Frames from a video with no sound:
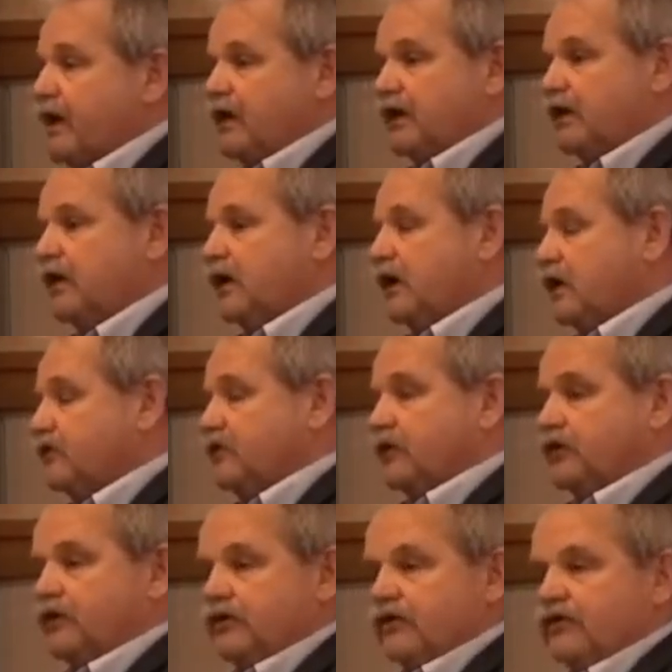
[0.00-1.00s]
It can
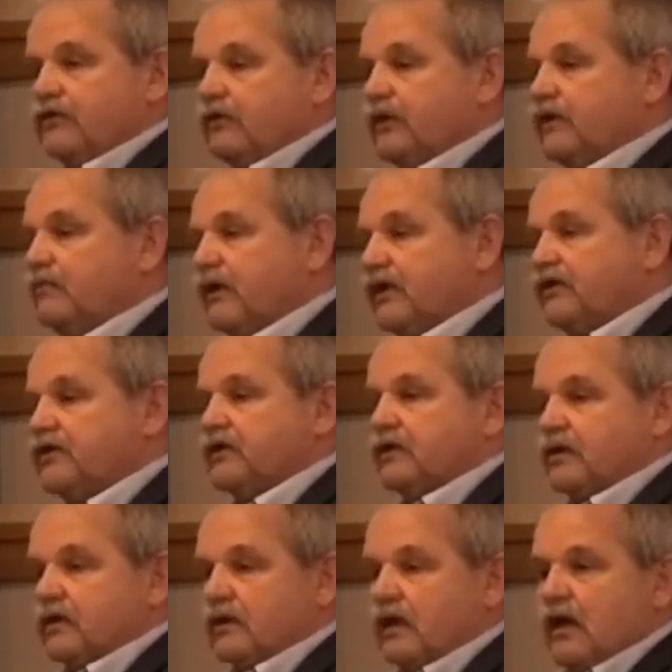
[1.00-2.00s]
execute
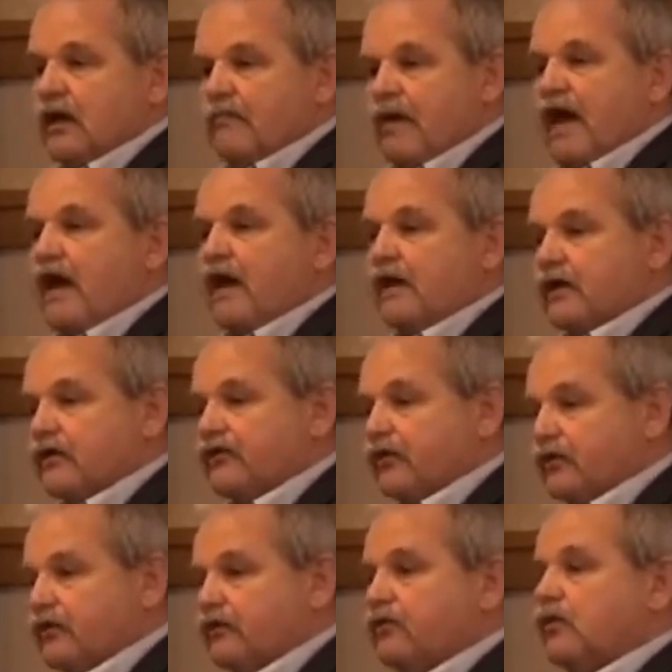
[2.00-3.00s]
three-dimensional patterns
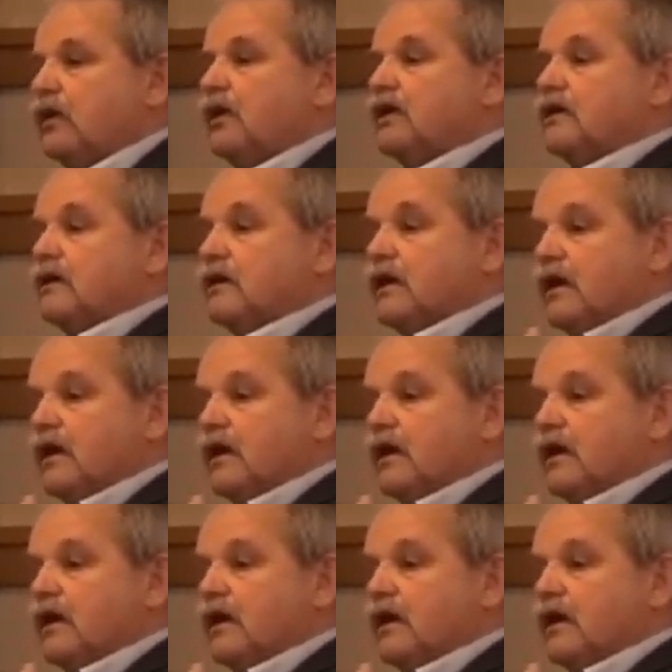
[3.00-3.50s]
underwater